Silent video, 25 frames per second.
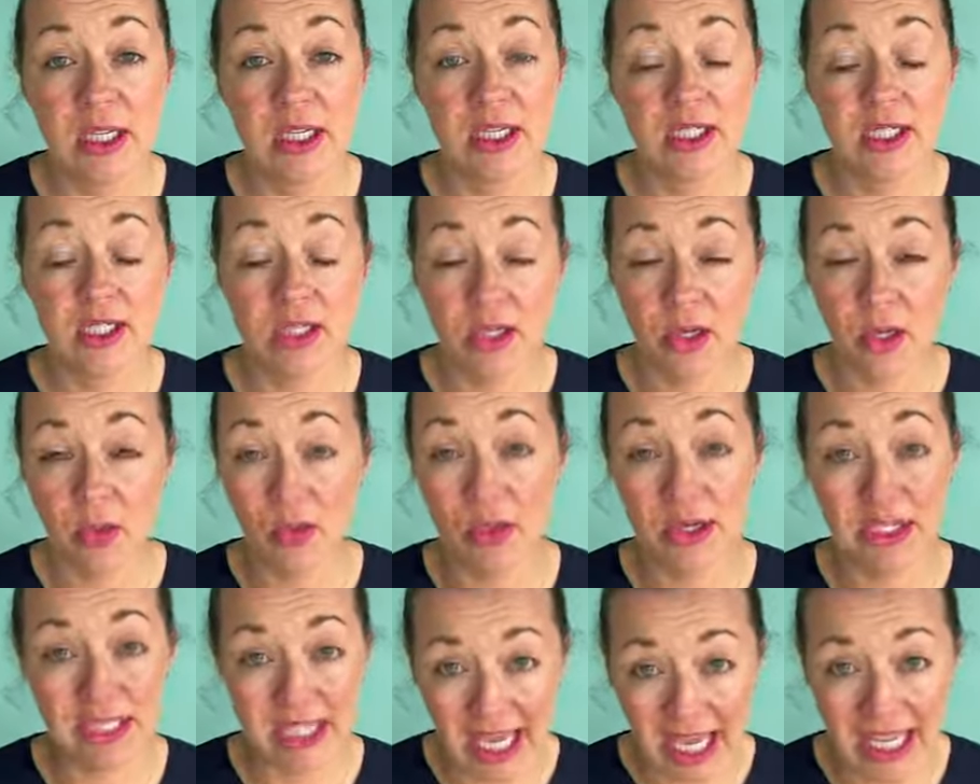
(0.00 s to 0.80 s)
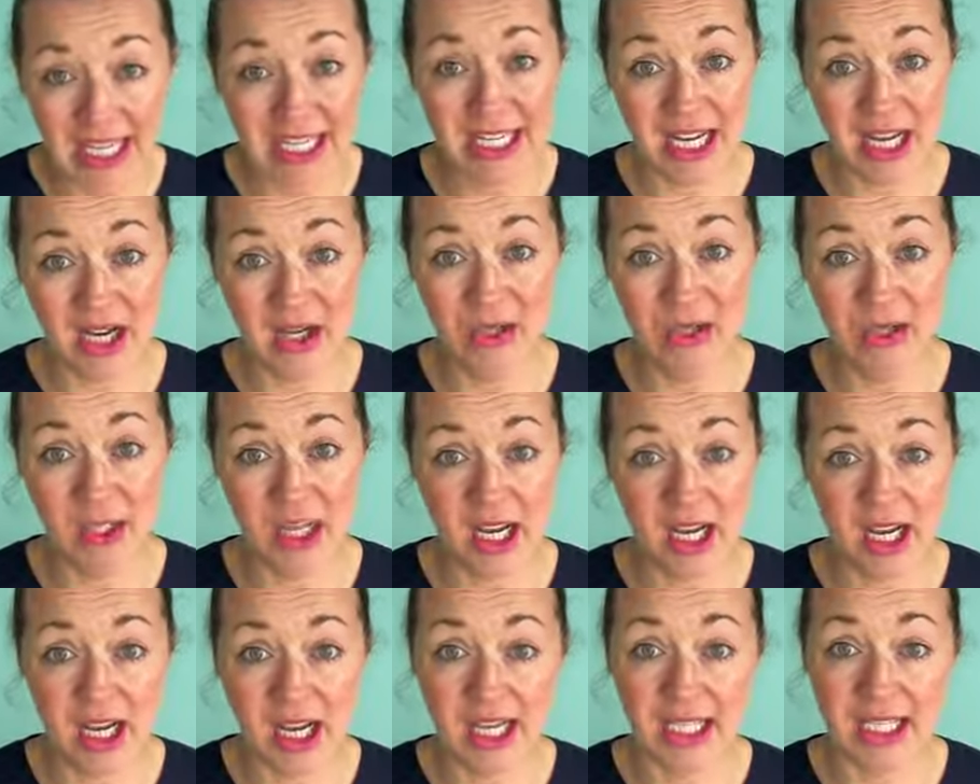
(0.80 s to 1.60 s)
So get down
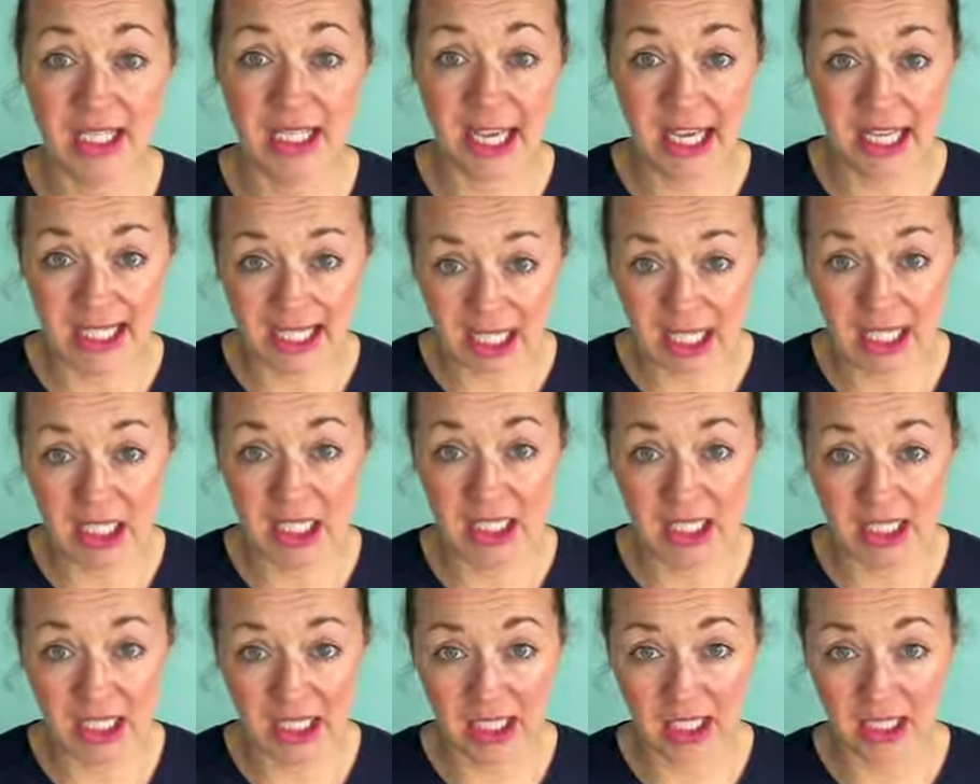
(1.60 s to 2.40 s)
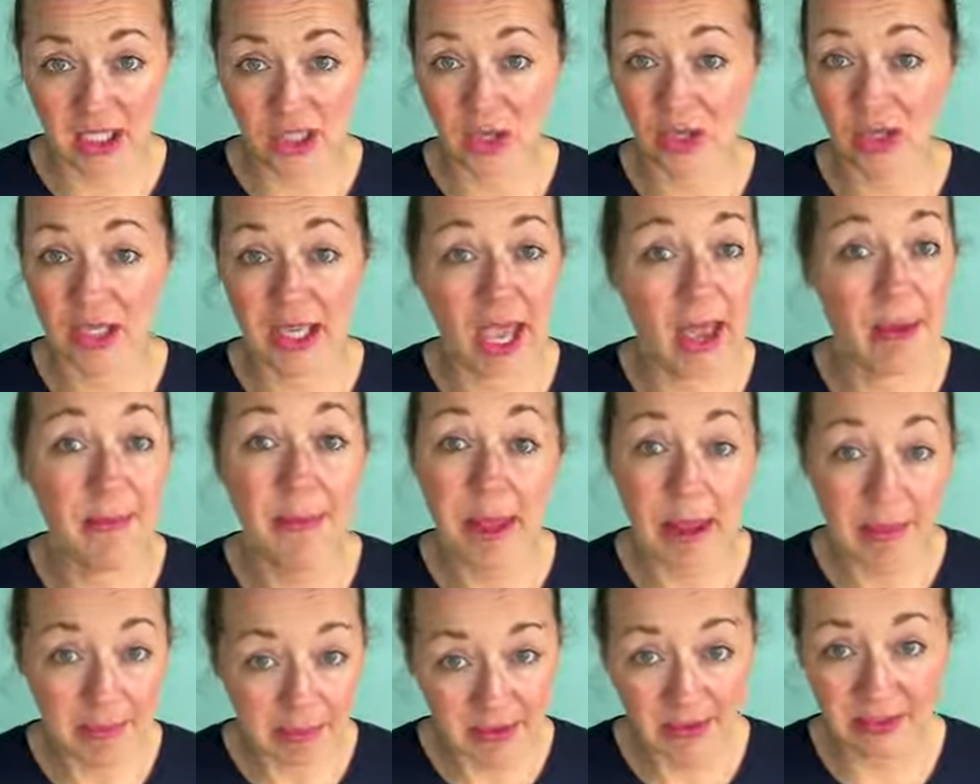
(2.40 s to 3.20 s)
there and get it cleaned, or get
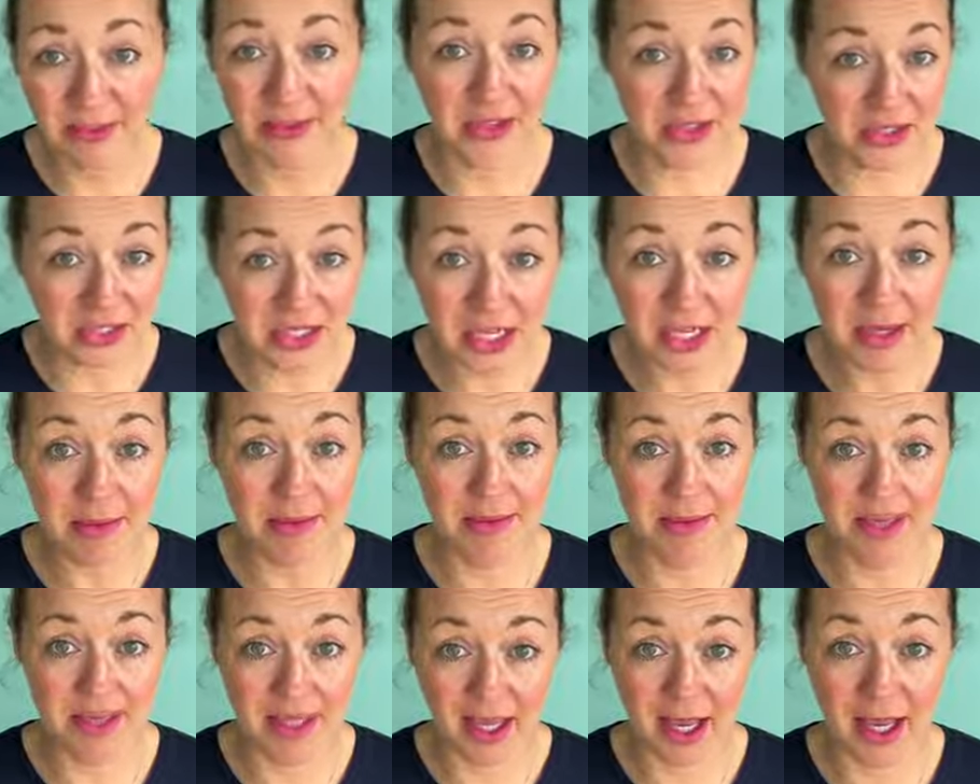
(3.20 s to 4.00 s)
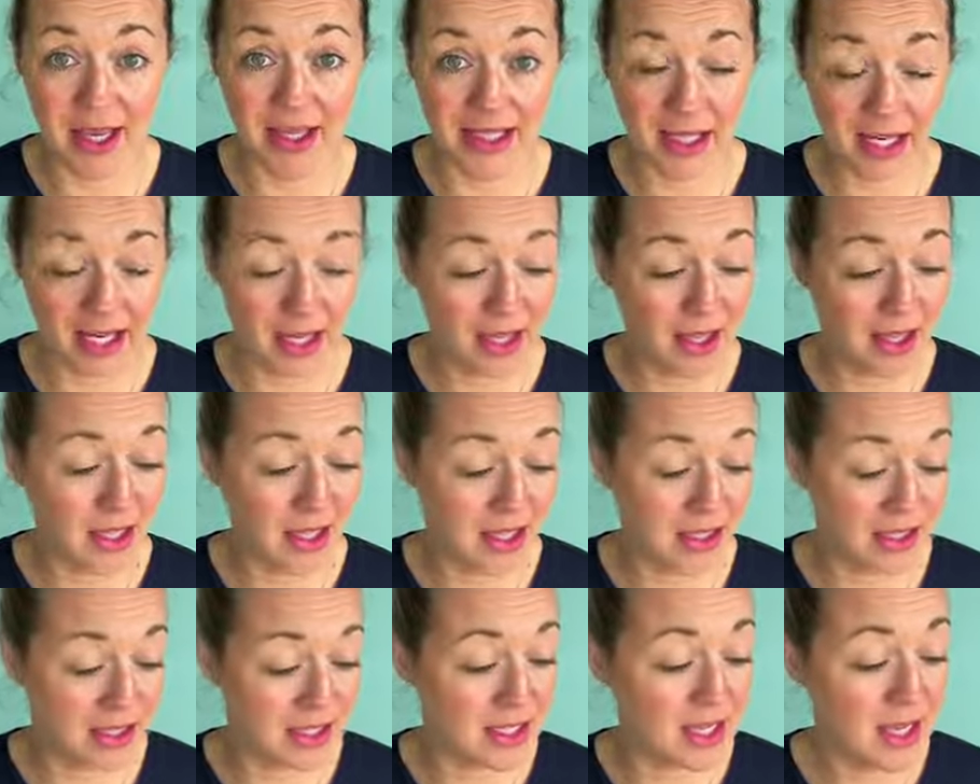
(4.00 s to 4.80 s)
a member of your team to get it
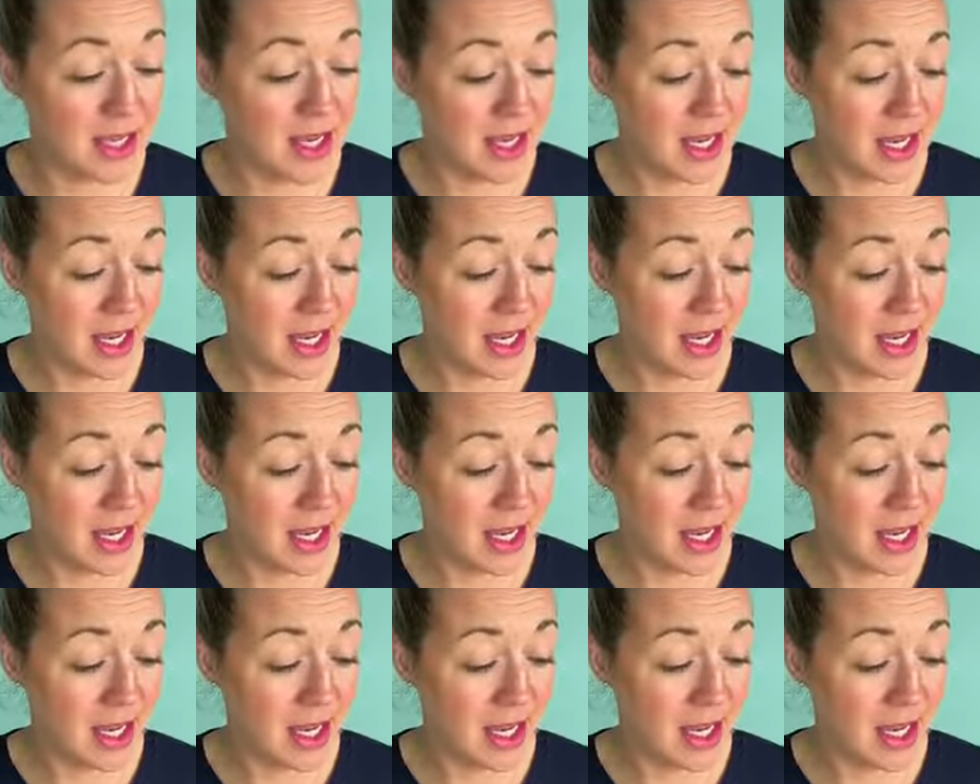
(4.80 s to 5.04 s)
cleaned,